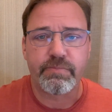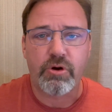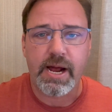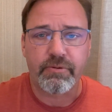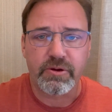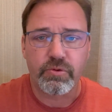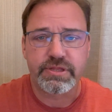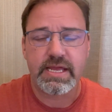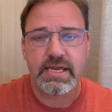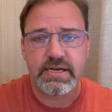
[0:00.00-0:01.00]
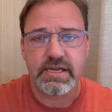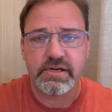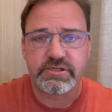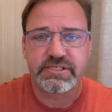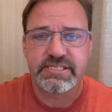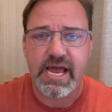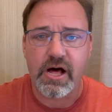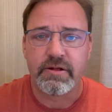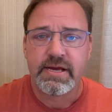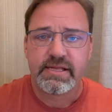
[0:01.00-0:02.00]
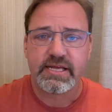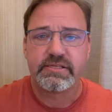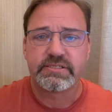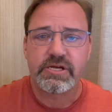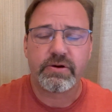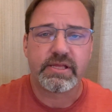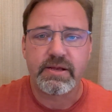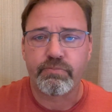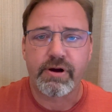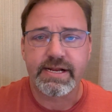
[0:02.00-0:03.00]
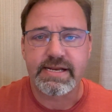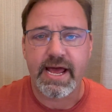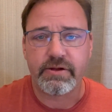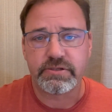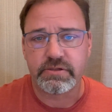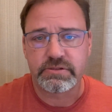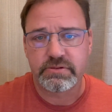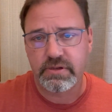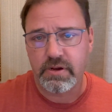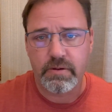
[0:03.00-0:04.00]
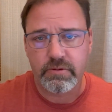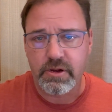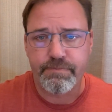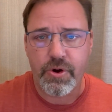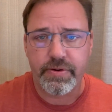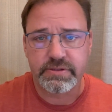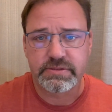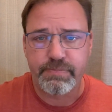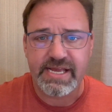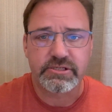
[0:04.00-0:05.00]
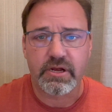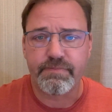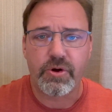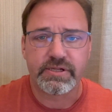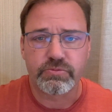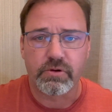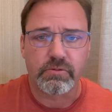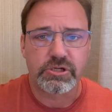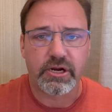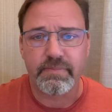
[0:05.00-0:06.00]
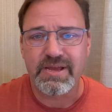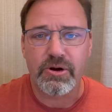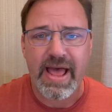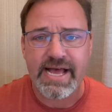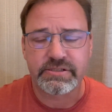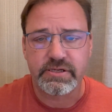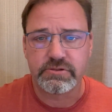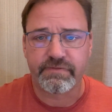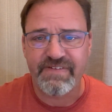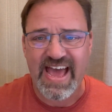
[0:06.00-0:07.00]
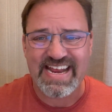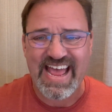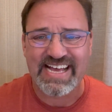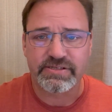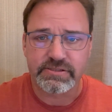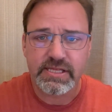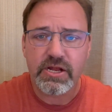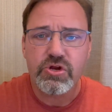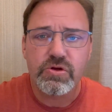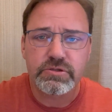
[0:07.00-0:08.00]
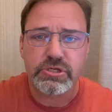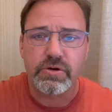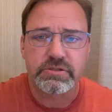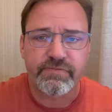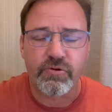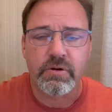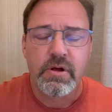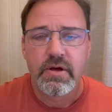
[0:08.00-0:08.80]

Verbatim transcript: properly within each cell that the cell can then break down to its you know components basic components where we're talking amino acids or fatty acids and then use those for